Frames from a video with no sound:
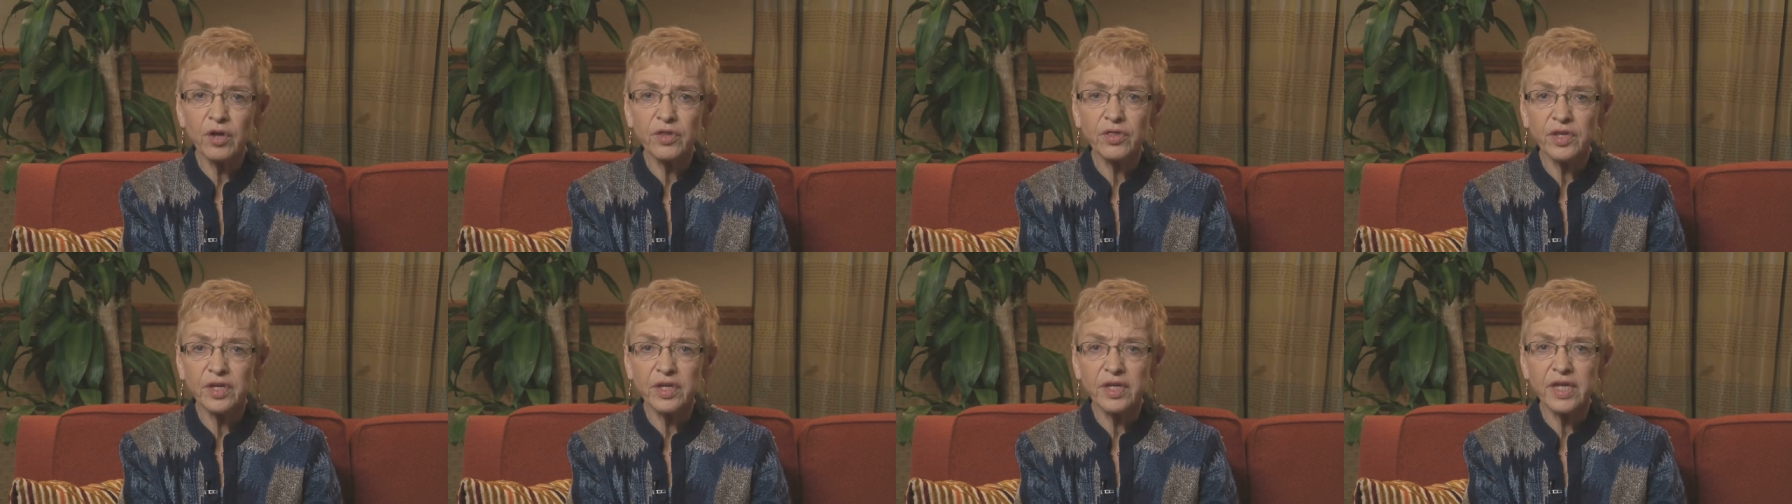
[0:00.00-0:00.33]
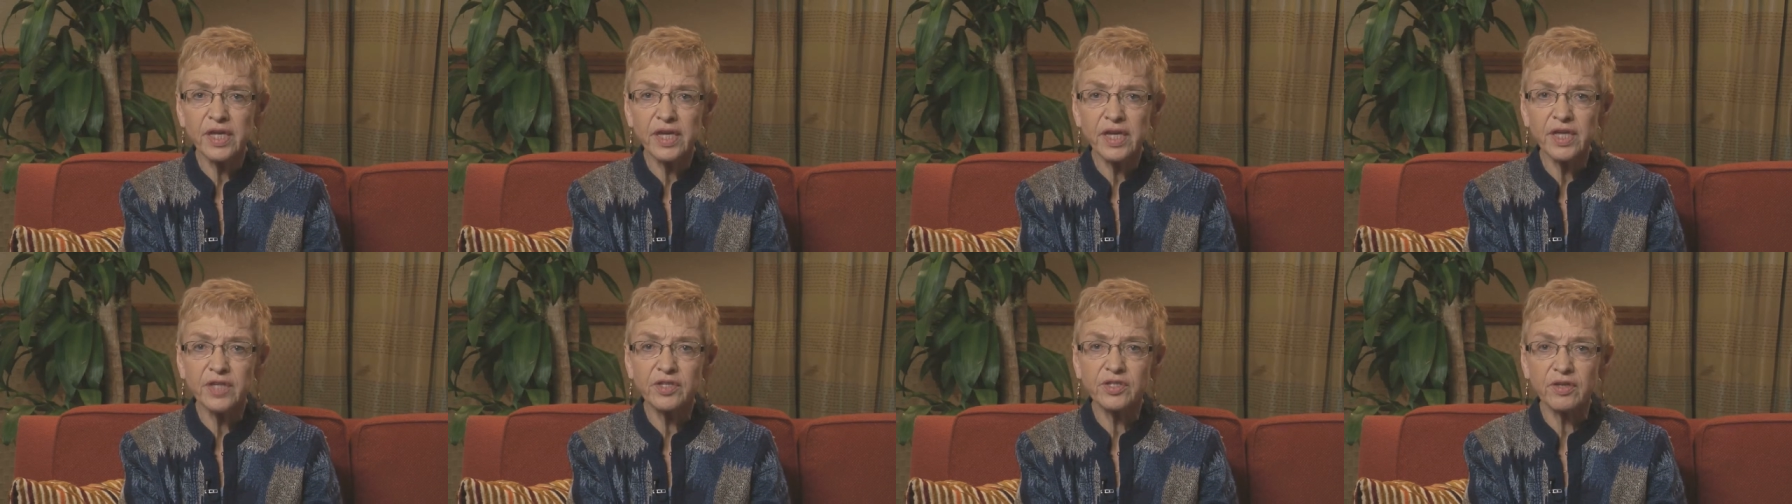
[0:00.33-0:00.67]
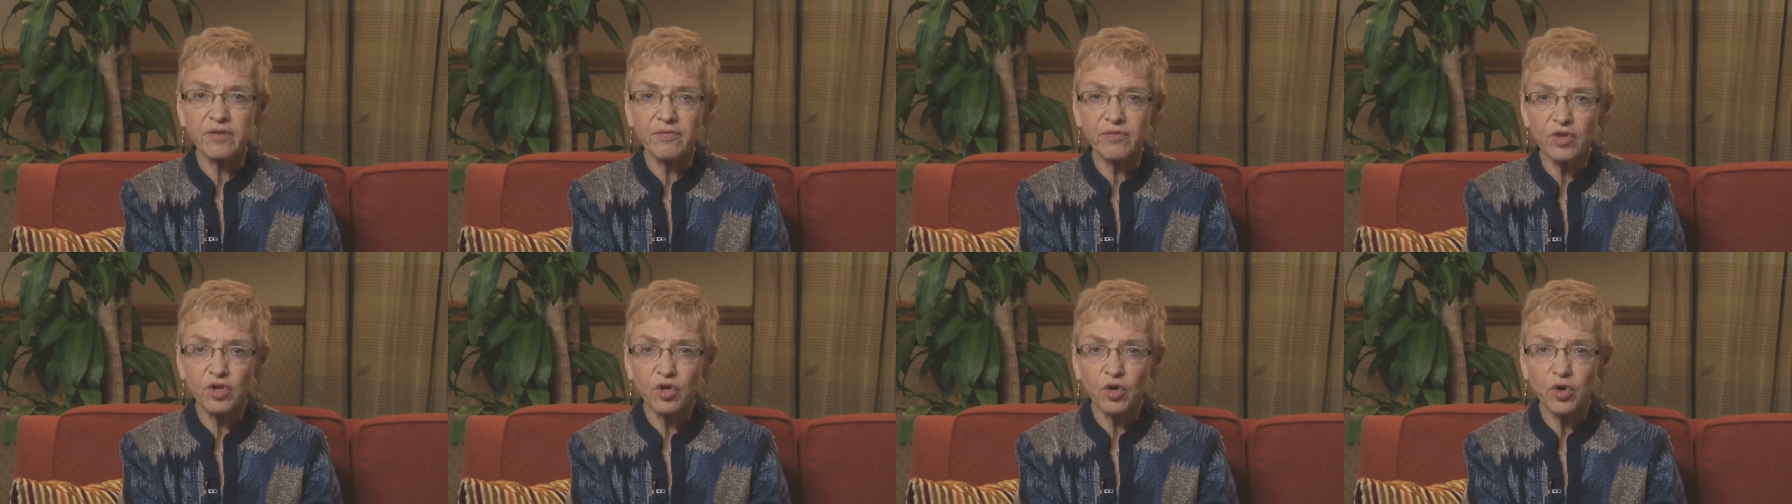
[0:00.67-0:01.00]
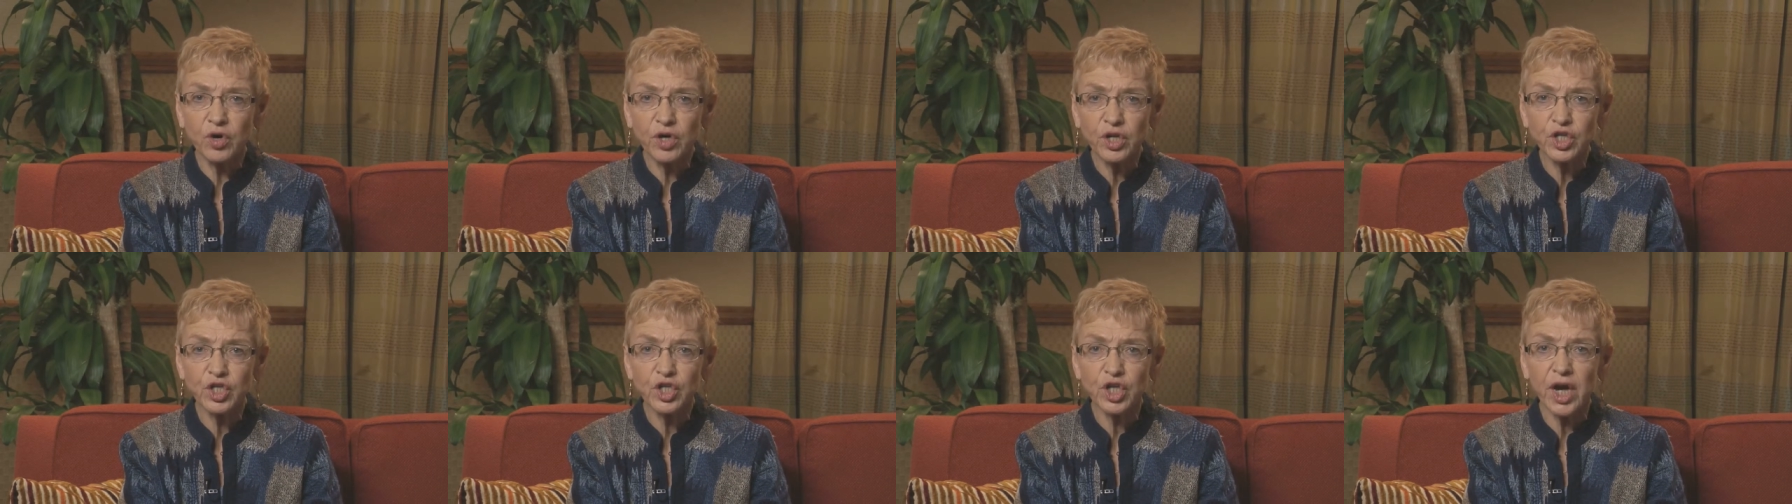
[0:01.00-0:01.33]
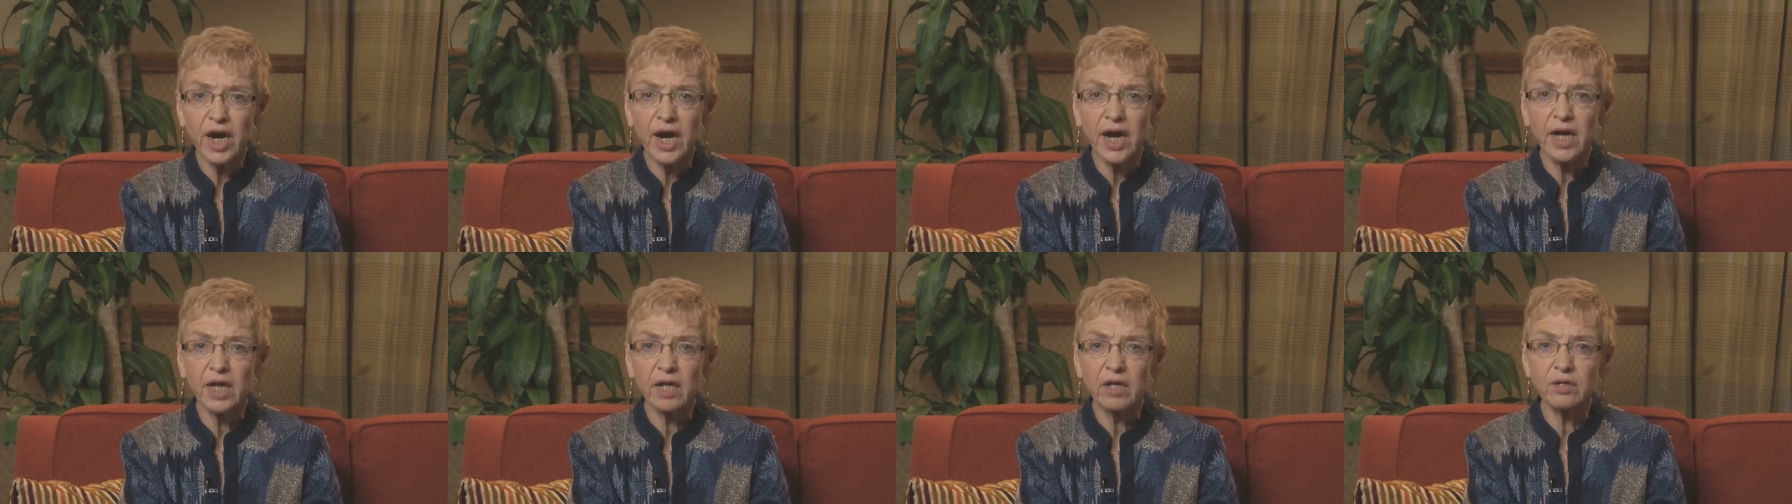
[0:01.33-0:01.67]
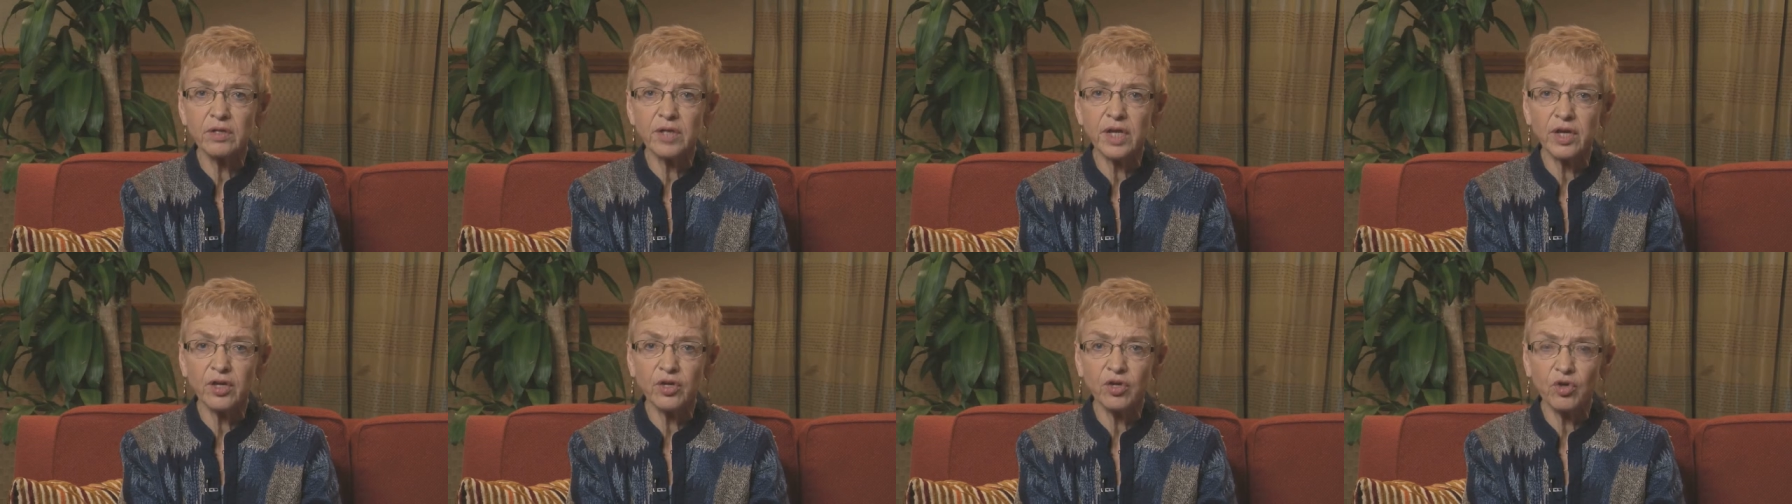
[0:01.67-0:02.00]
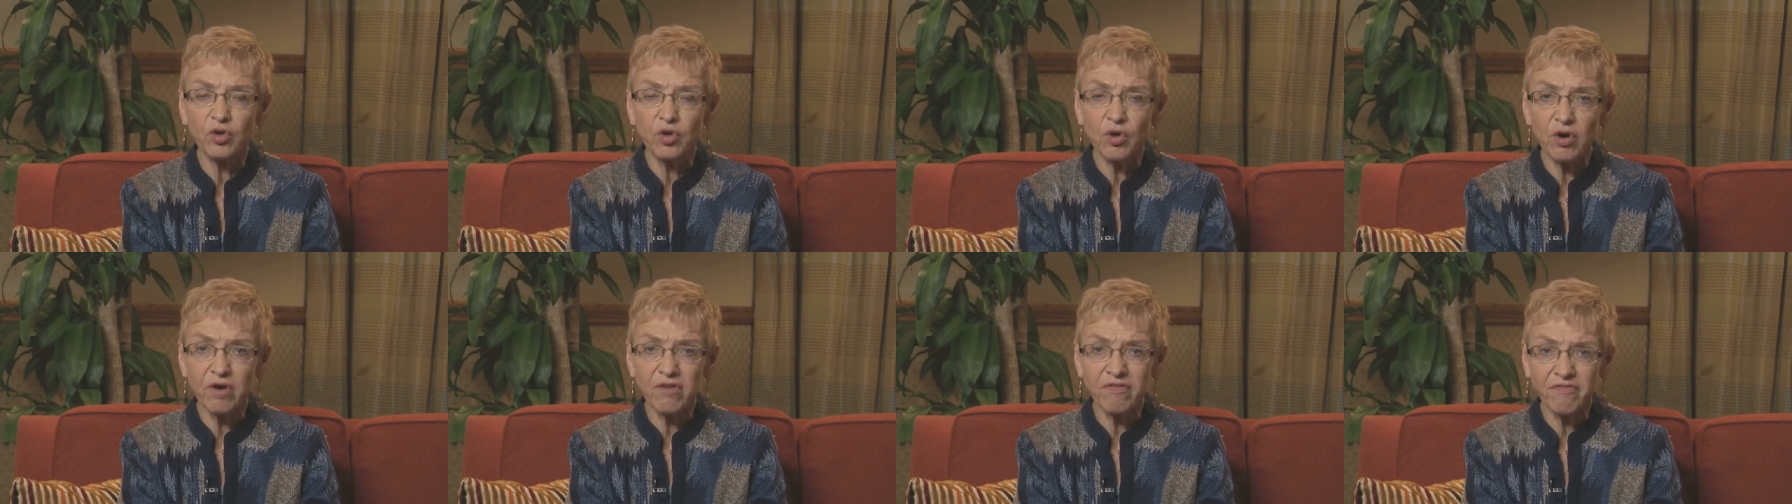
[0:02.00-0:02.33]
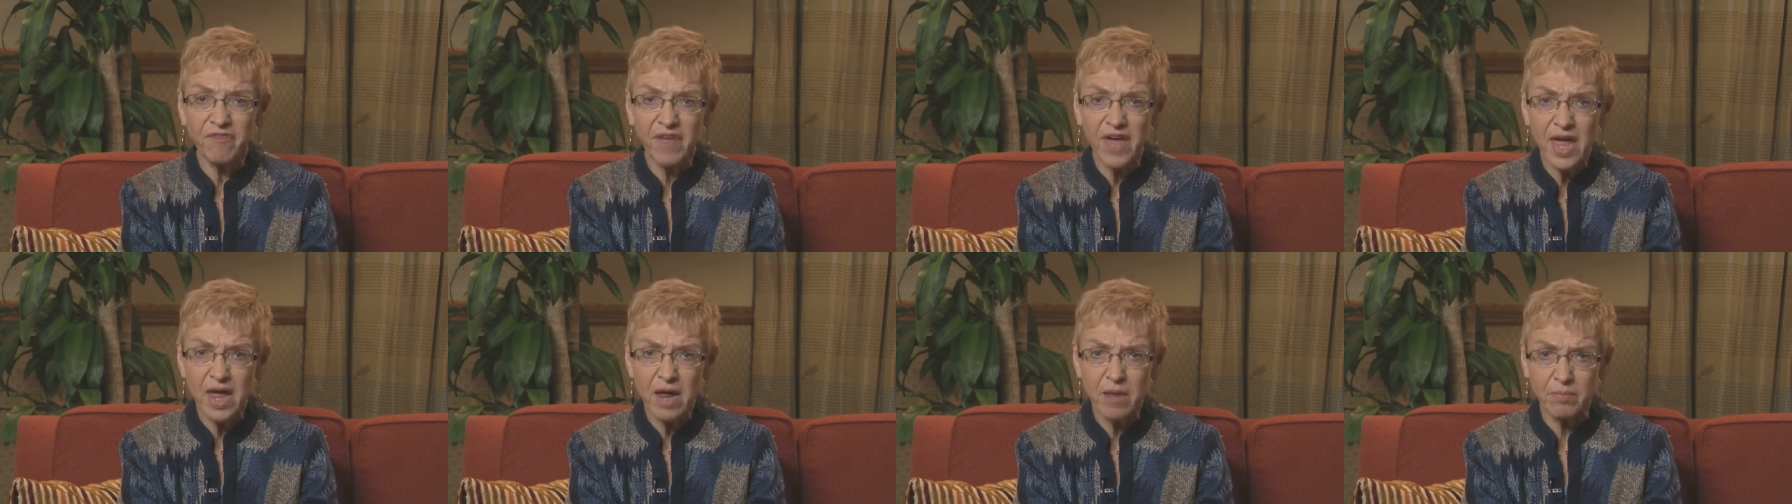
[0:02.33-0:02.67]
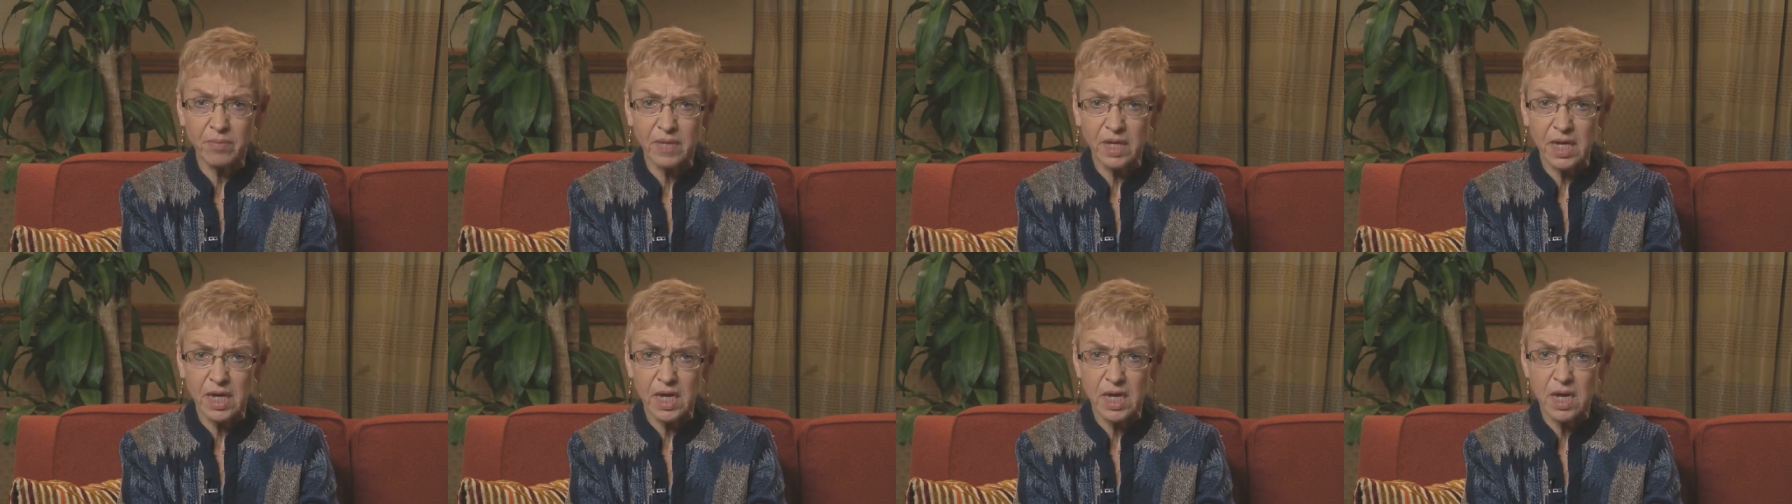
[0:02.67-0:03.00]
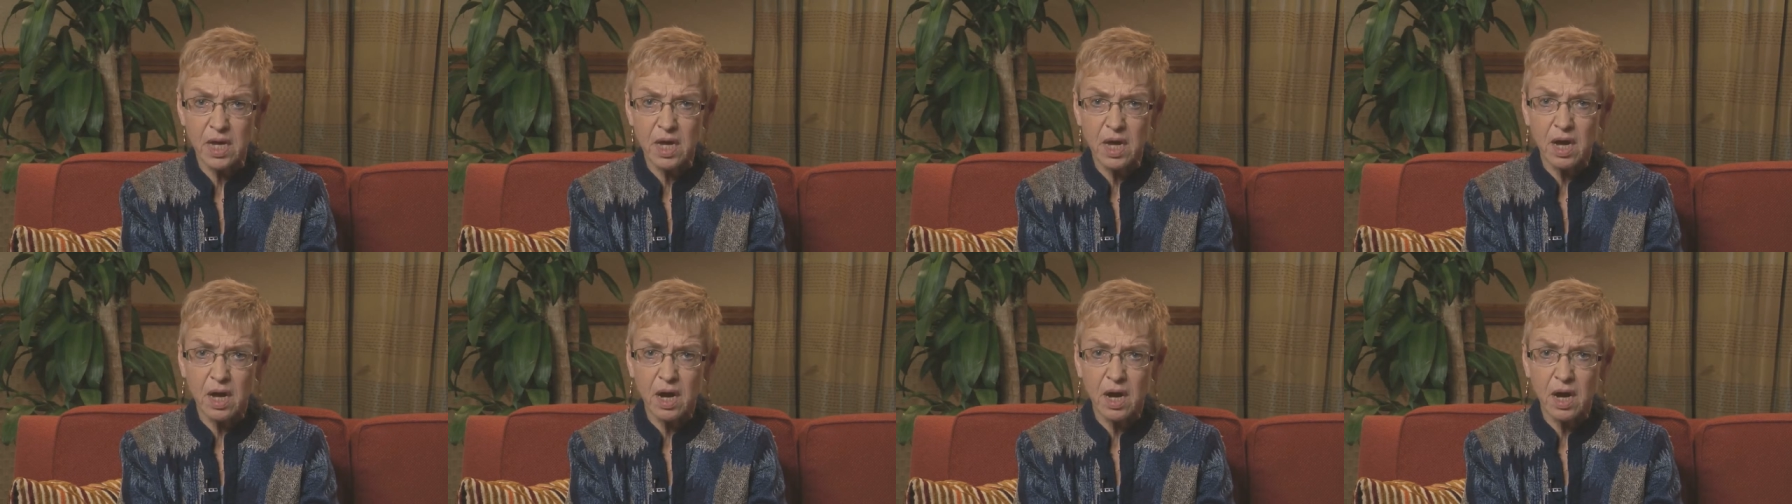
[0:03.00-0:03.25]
the needs of your child and your family